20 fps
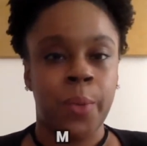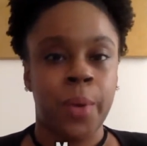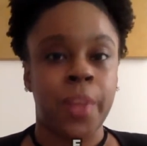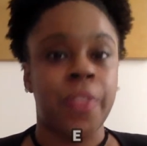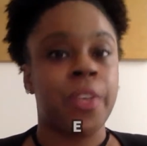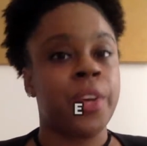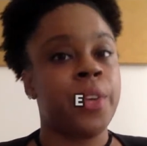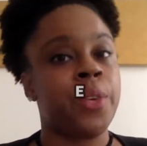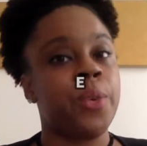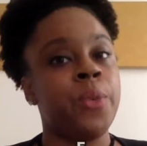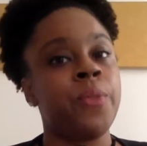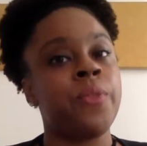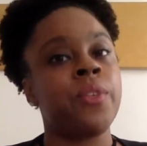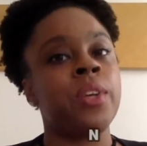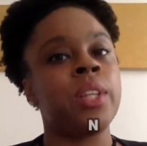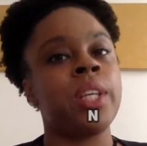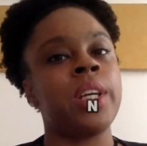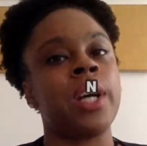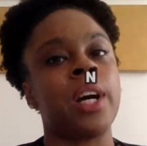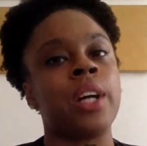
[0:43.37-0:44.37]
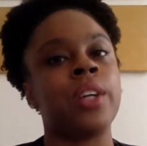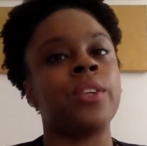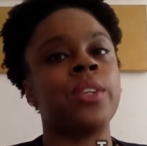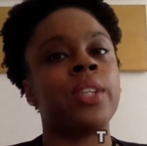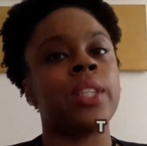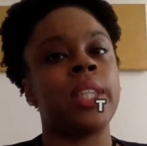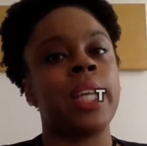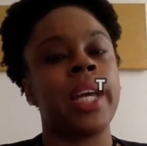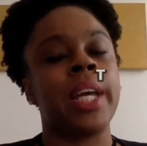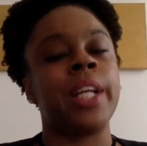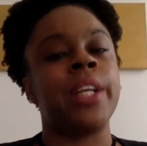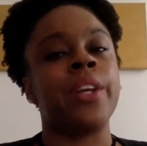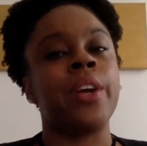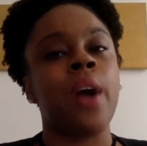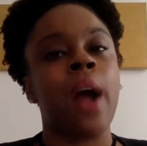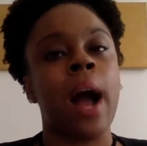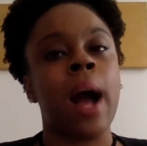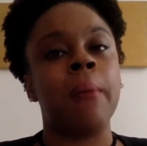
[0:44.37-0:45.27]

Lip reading: with and you fully understand your